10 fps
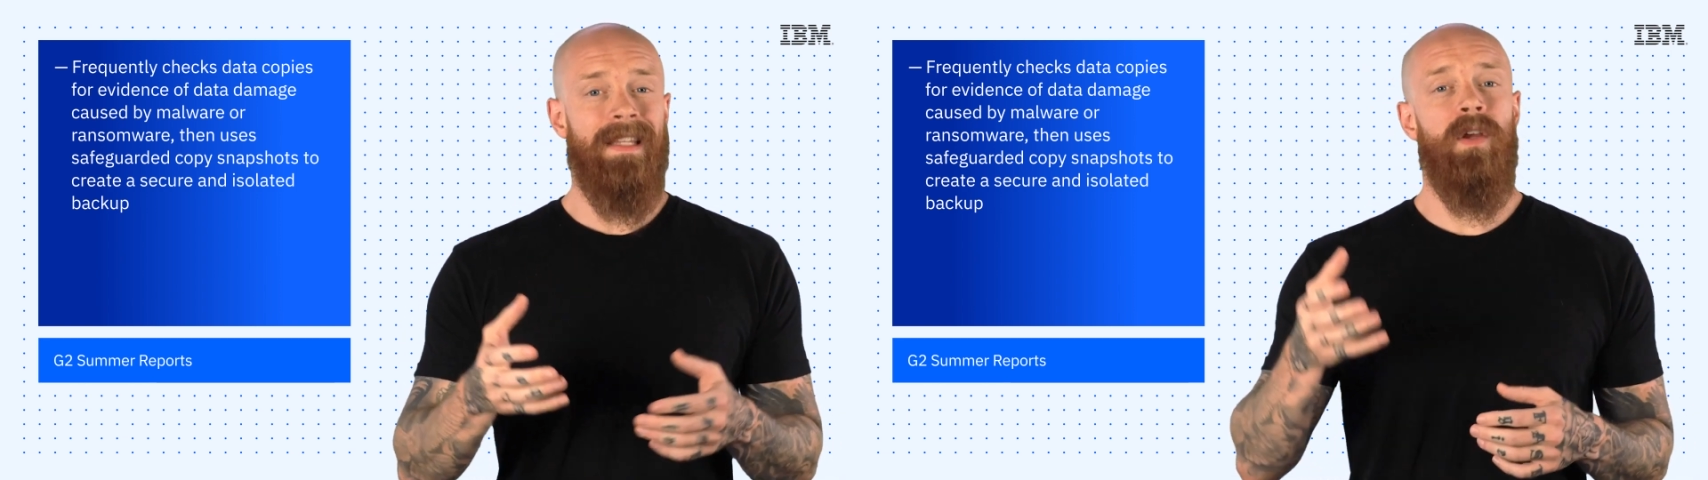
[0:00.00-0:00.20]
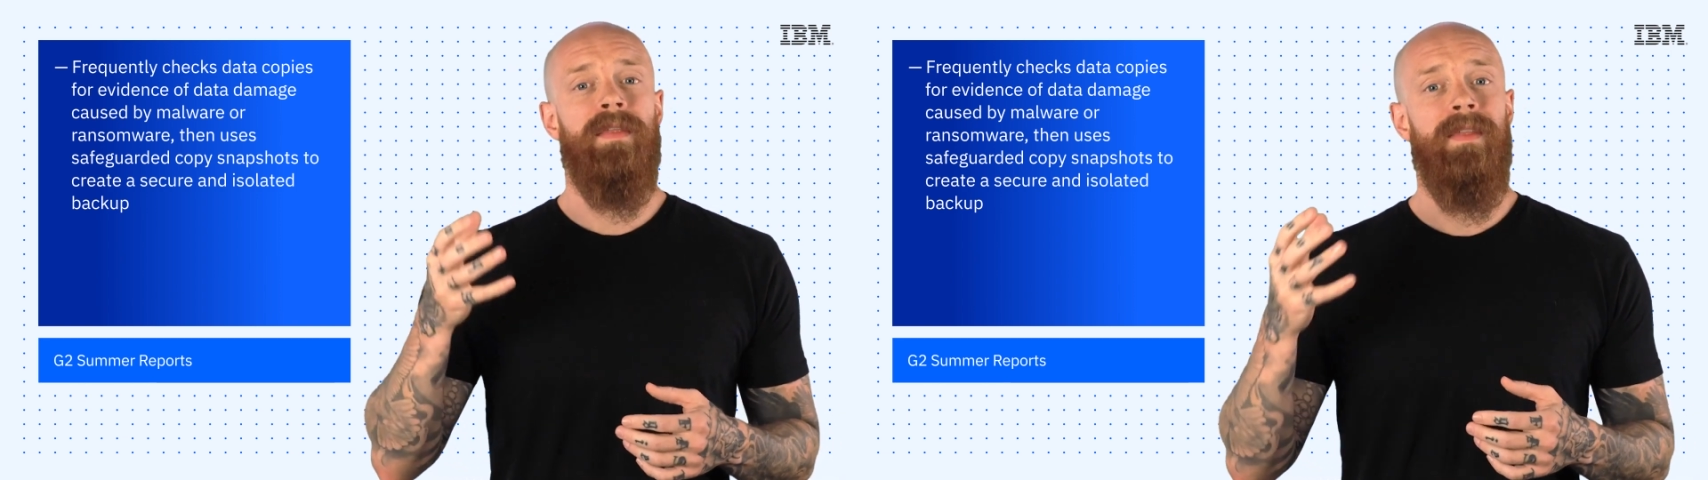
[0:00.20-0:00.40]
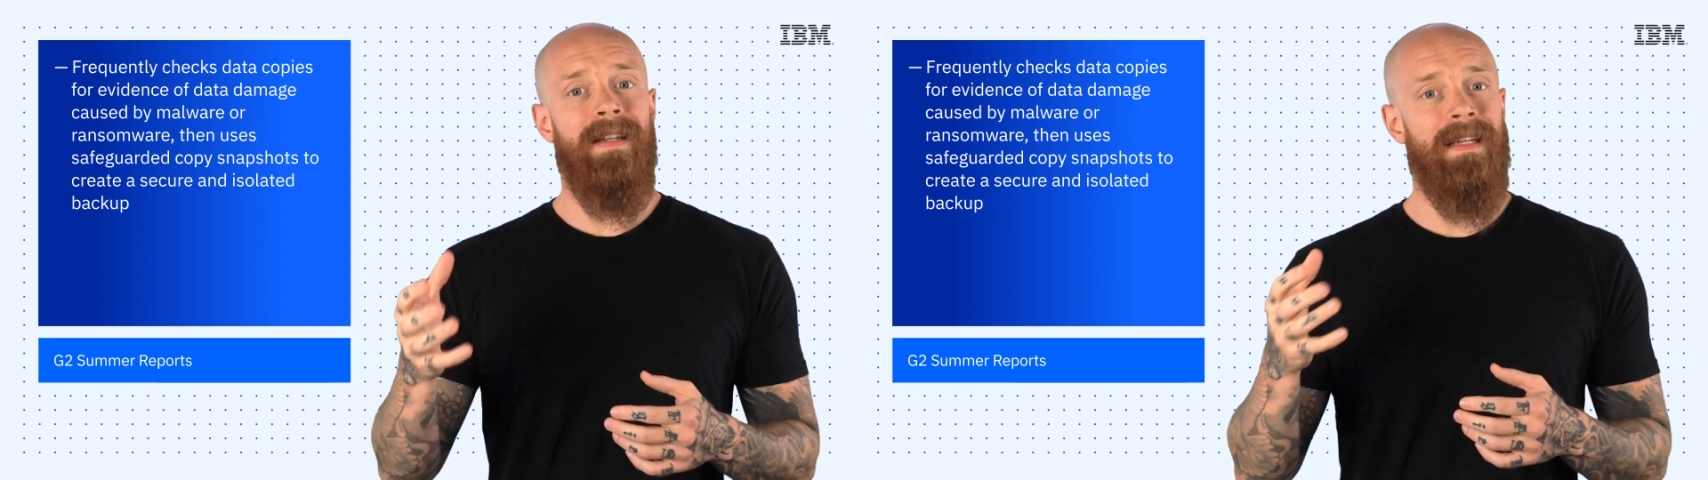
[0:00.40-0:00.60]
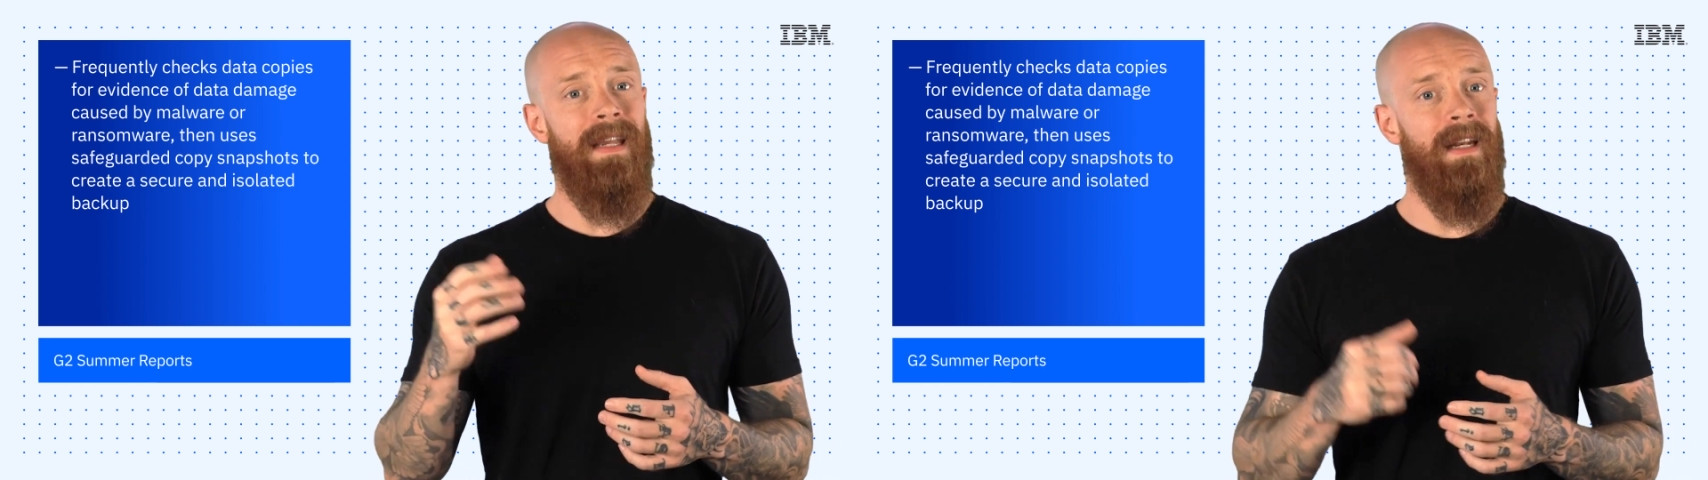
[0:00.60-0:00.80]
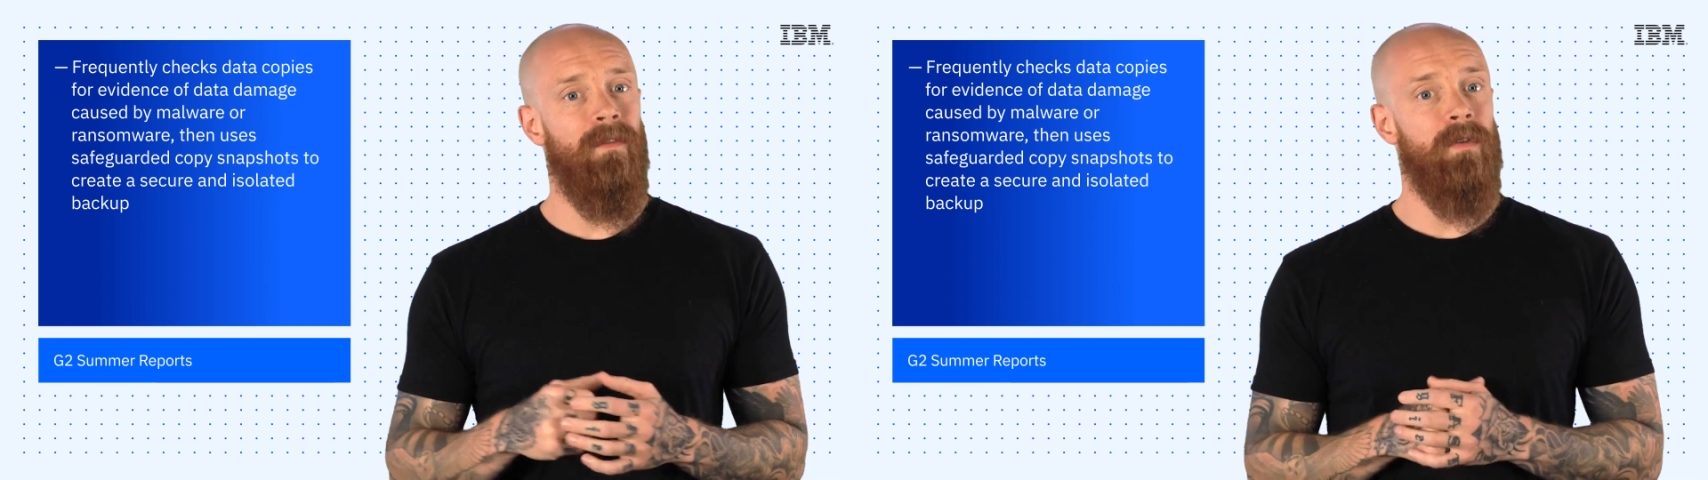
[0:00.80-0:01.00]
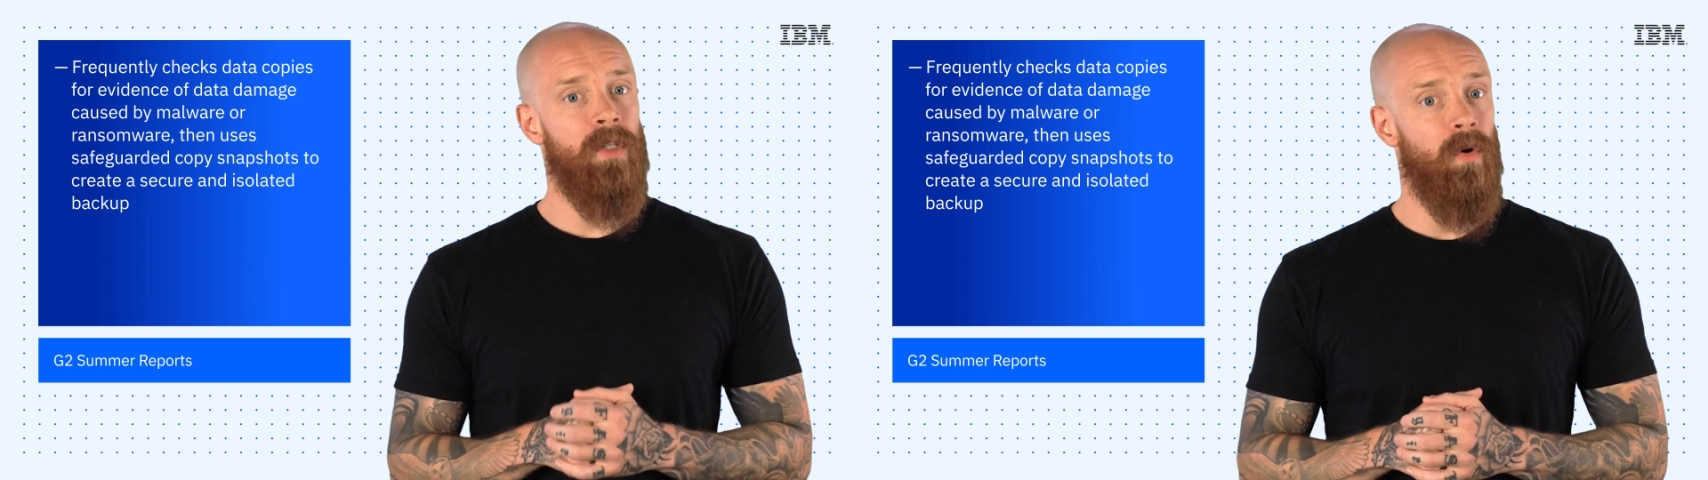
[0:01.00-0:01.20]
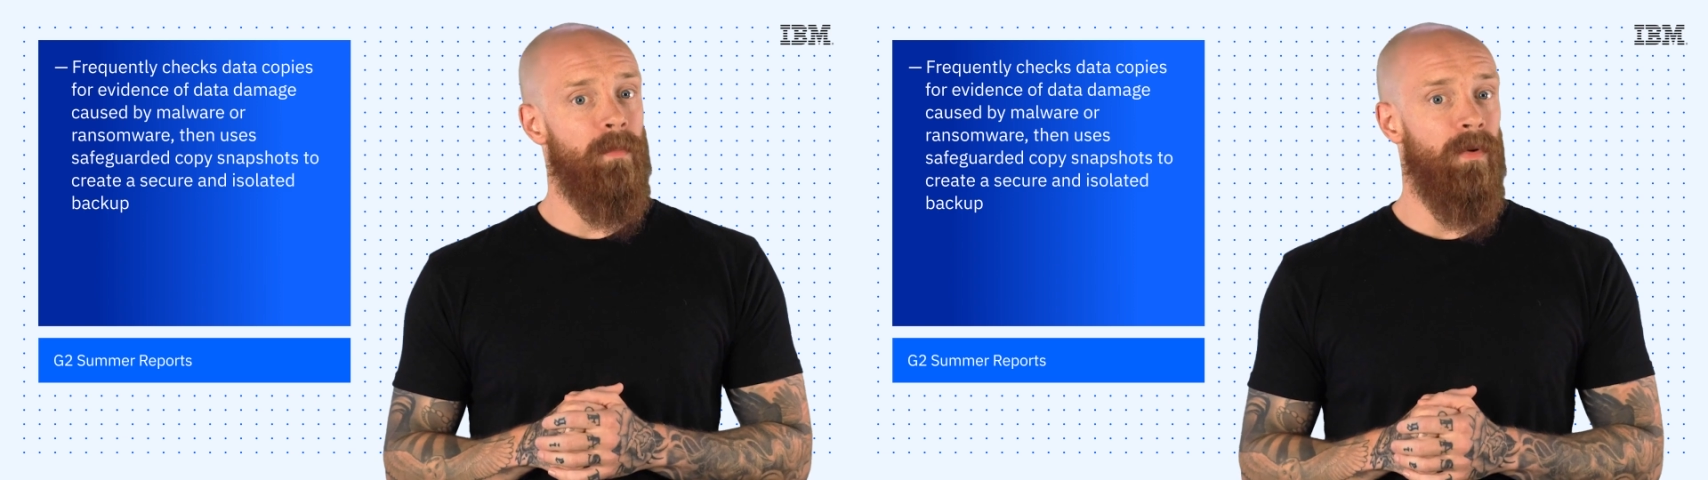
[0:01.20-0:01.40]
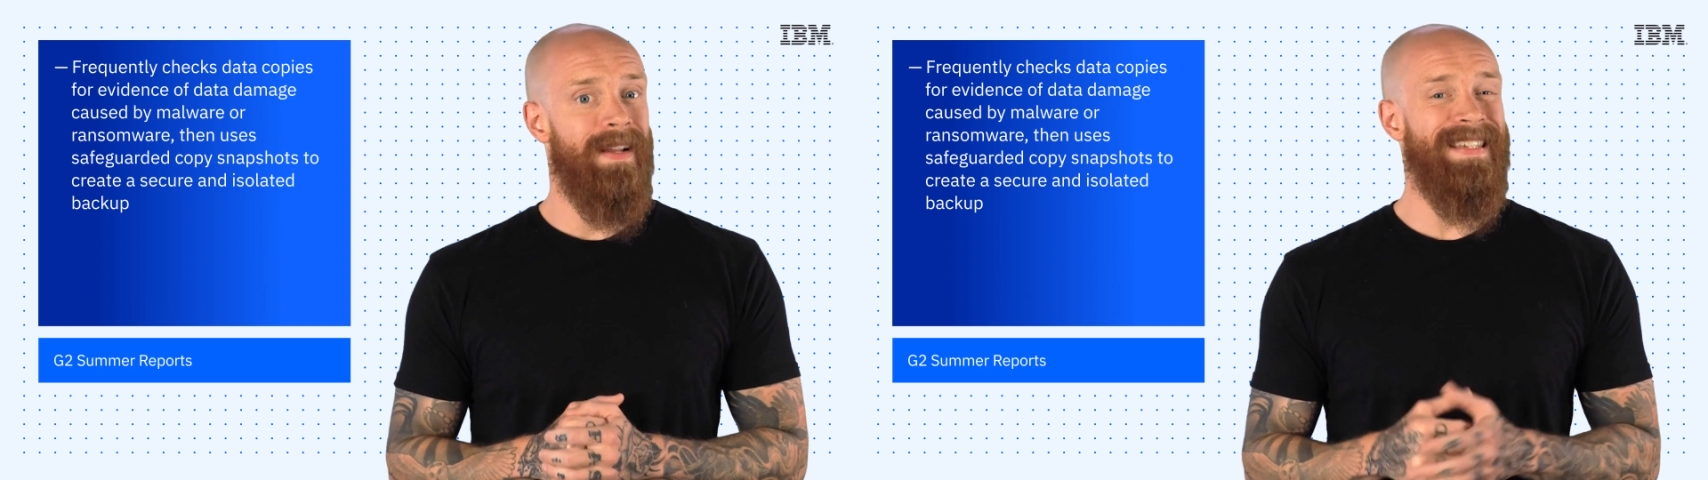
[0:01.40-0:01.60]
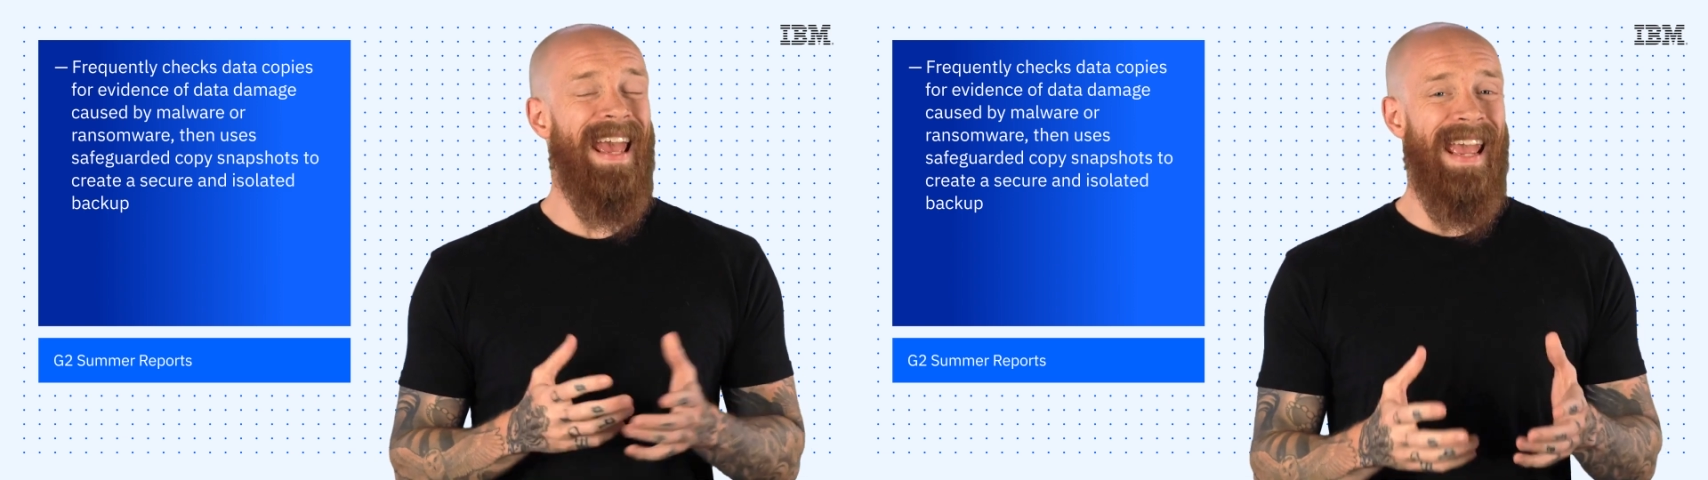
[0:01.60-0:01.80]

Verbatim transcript: these authenticated restore points